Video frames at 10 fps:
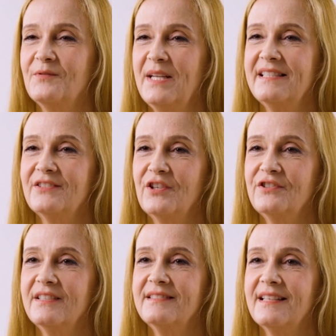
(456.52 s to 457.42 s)

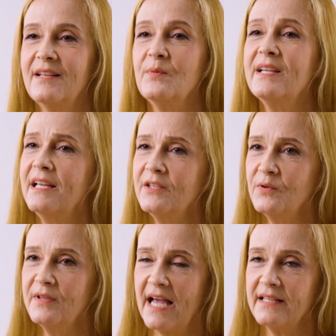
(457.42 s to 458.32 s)
researches, and we can
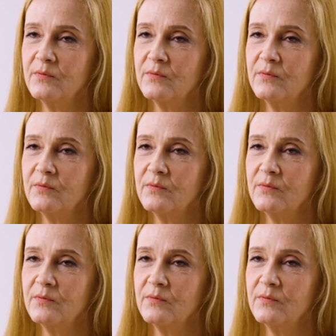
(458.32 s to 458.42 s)
do that.